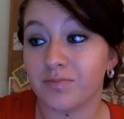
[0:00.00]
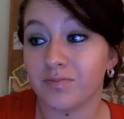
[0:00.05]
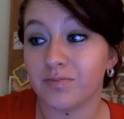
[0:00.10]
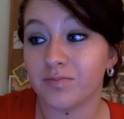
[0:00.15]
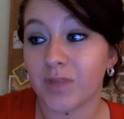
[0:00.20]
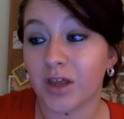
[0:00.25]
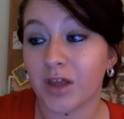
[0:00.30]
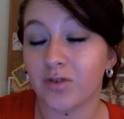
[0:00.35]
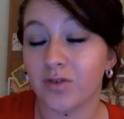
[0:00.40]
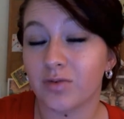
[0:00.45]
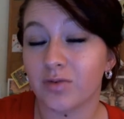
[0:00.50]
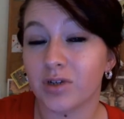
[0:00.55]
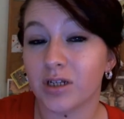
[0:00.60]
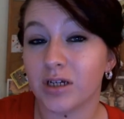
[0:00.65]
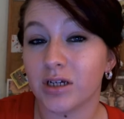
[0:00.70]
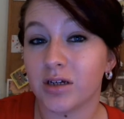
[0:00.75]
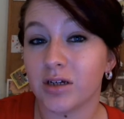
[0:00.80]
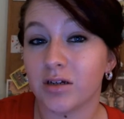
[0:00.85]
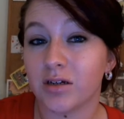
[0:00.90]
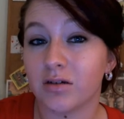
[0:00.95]
they're
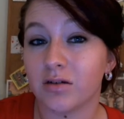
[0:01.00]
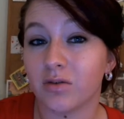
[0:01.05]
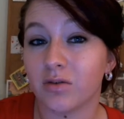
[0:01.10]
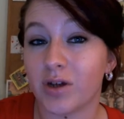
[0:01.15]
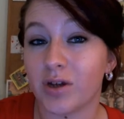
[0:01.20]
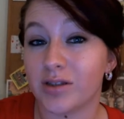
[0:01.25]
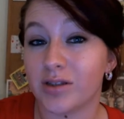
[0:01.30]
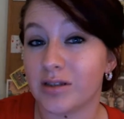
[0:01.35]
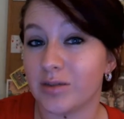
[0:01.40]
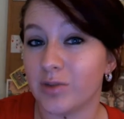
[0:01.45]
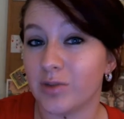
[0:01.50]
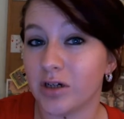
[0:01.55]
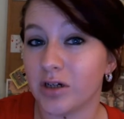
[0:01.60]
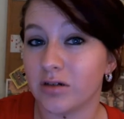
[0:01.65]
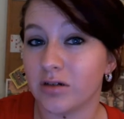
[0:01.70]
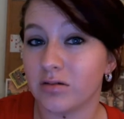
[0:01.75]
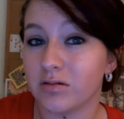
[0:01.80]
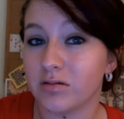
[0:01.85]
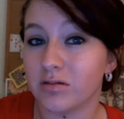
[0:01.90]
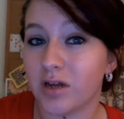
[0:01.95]
really quite
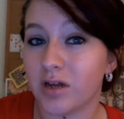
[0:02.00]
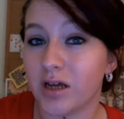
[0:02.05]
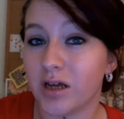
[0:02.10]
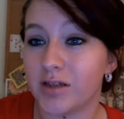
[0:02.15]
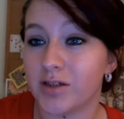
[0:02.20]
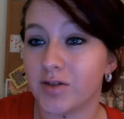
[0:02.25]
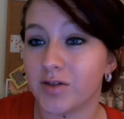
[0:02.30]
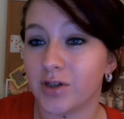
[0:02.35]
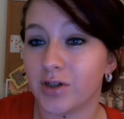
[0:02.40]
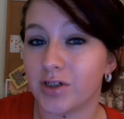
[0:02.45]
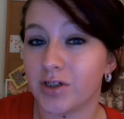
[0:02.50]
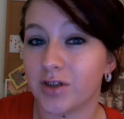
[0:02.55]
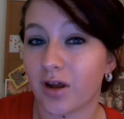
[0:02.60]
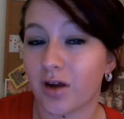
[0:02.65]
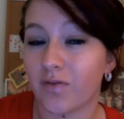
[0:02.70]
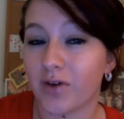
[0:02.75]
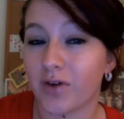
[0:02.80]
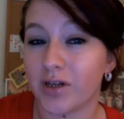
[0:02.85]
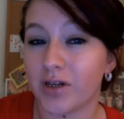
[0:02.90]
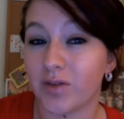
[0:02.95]
similar, and so I just thought
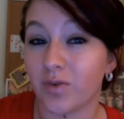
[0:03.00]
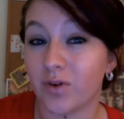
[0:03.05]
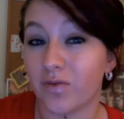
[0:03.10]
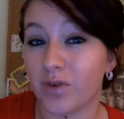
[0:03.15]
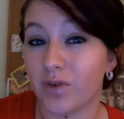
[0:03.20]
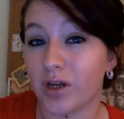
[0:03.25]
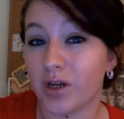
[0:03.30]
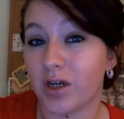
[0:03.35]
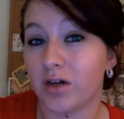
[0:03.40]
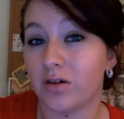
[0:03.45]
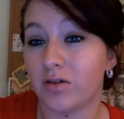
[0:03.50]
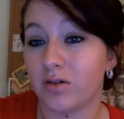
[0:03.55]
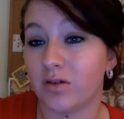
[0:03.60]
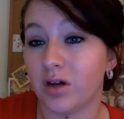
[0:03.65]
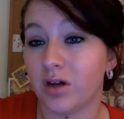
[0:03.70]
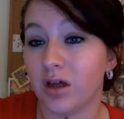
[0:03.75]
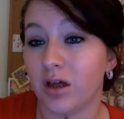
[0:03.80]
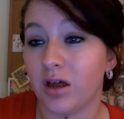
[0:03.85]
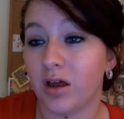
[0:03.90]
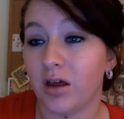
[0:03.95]
if I did one video
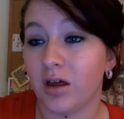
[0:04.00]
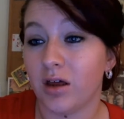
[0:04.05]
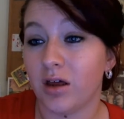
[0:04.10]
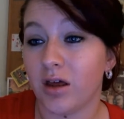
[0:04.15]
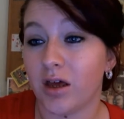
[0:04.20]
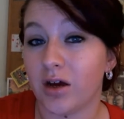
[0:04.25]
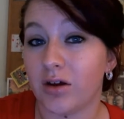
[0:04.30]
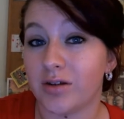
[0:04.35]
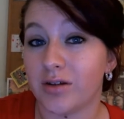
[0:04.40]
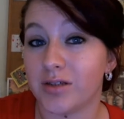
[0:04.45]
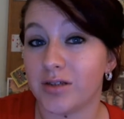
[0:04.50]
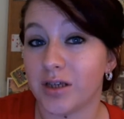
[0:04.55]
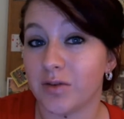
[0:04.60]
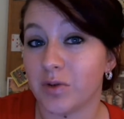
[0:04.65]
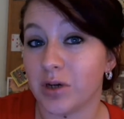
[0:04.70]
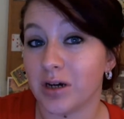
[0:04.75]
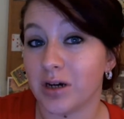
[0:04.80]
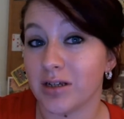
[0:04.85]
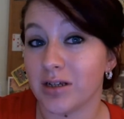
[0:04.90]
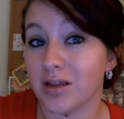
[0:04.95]
it could save
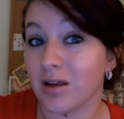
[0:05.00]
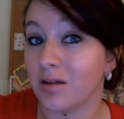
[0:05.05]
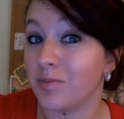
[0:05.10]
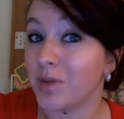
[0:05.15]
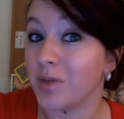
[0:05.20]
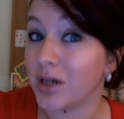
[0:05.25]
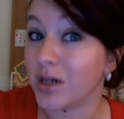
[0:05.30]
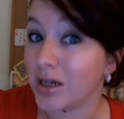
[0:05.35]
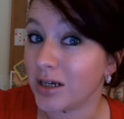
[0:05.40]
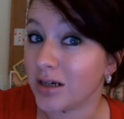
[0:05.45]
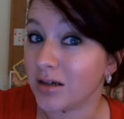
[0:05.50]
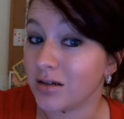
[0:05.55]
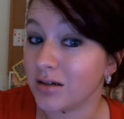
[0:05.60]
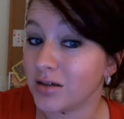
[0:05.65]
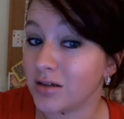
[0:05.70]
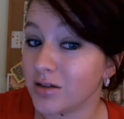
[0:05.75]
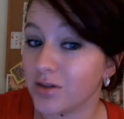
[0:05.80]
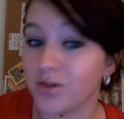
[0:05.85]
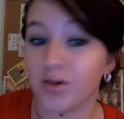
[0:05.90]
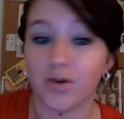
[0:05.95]
you guys a lot of money,
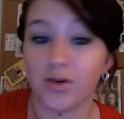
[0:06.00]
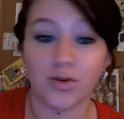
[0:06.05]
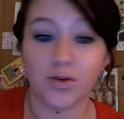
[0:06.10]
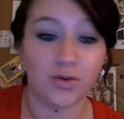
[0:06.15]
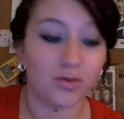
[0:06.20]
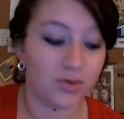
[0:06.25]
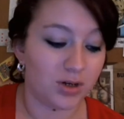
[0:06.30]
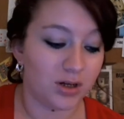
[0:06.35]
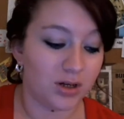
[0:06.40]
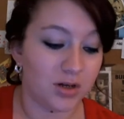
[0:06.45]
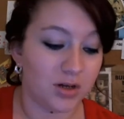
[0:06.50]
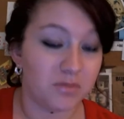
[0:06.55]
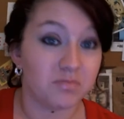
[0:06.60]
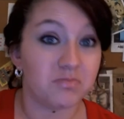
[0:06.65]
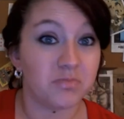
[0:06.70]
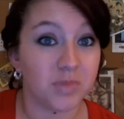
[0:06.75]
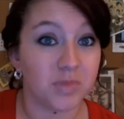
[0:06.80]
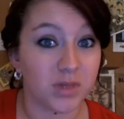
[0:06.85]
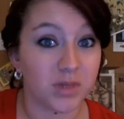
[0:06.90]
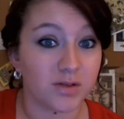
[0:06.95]
so
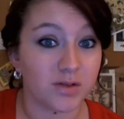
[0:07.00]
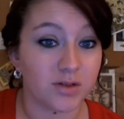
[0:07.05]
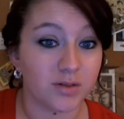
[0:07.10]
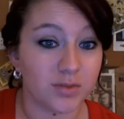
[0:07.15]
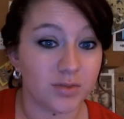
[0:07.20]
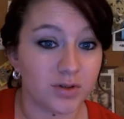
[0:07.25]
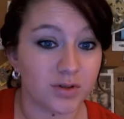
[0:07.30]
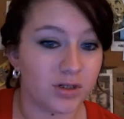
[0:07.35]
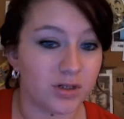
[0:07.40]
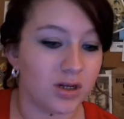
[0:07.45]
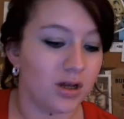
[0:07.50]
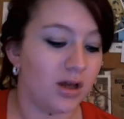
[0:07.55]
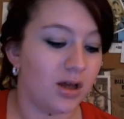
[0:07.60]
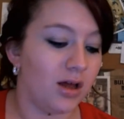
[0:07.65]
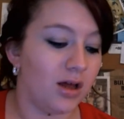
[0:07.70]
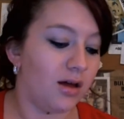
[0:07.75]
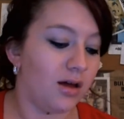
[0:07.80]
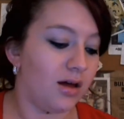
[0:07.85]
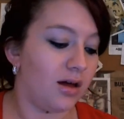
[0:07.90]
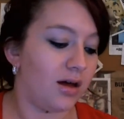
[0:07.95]
that's what I'm doing.
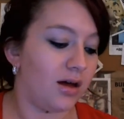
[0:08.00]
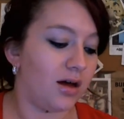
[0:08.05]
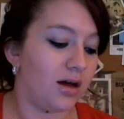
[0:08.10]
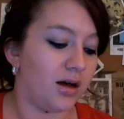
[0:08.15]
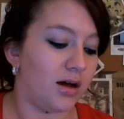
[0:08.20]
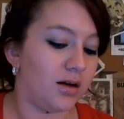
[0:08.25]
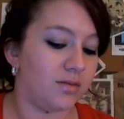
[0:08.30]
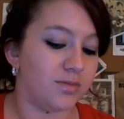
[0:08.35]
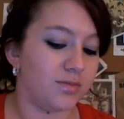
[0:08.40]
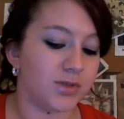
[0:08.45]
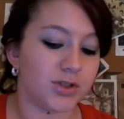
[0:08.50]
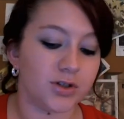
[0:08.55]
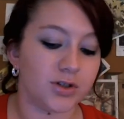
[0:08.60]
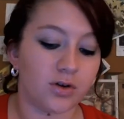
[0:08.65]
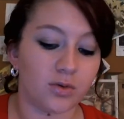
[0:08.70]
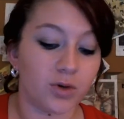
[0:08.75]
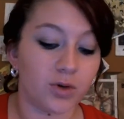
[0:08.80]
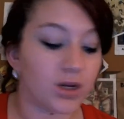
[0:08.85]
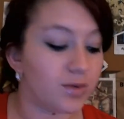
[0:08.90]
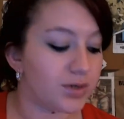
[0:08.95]

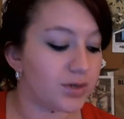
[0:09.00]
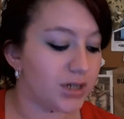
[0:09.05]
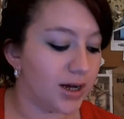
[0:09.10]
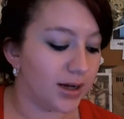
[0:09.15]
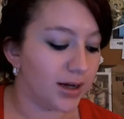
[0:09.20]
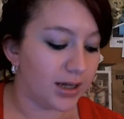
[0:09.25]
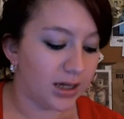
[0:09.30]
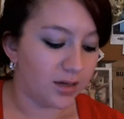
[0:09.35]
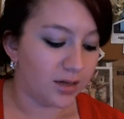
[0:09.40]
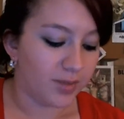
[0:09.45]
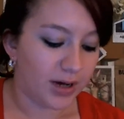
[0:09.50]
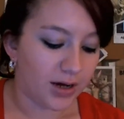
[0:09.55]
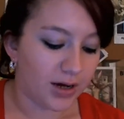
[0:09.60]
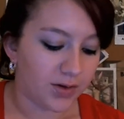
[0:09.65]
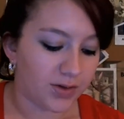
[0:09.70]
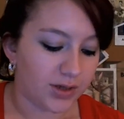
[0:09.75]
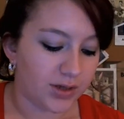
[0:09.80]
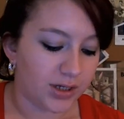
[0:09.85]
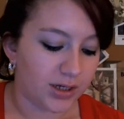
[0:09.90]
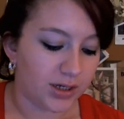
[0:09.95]
So we're going to be talking
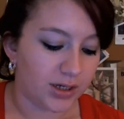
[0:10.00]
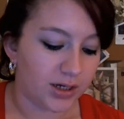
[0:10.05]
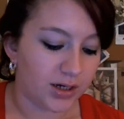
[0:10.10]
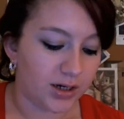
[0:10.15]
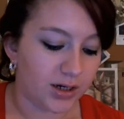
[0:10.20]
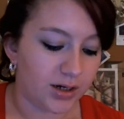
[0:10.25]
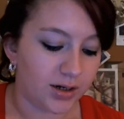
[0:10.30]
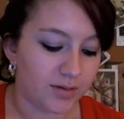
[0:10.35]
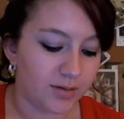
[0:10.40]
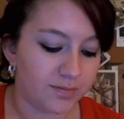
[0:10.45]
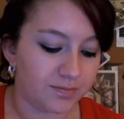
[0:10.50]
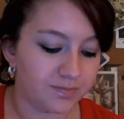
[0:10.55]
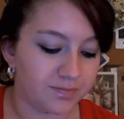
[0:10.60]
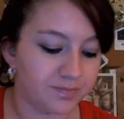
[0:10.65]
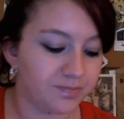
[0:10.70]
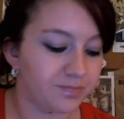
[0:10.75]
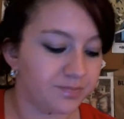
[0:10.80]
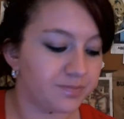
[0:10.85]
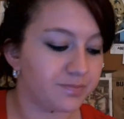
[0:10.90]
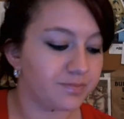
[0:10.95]
about the
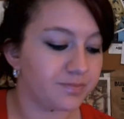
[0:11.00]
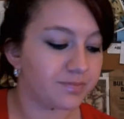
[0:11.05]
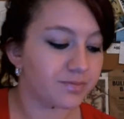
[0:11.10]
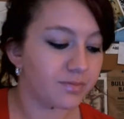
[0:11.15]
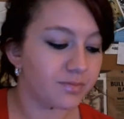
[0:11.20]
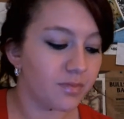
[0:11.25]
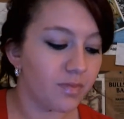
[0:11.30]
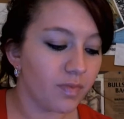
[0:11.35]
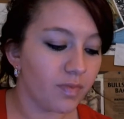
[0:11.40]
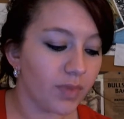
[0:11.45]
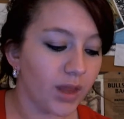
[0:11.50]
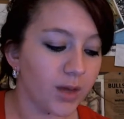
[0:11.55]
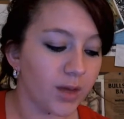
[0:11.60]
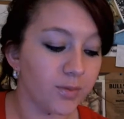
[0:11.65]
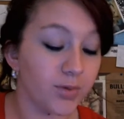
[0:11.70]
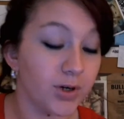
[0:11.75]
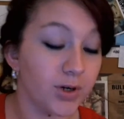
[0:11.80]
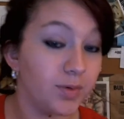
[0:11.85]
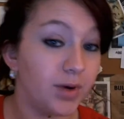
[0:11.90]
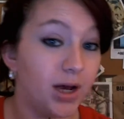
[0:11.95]

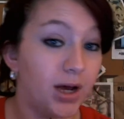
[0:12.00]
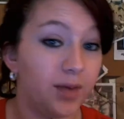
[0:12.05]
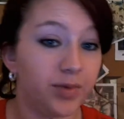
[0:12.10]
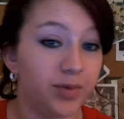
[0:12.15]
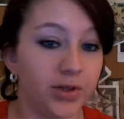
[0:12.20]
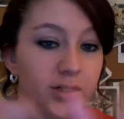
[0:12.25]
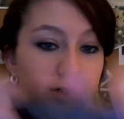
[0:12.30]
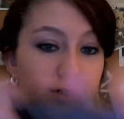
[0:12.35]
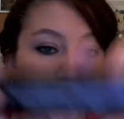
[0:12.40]
pretty popular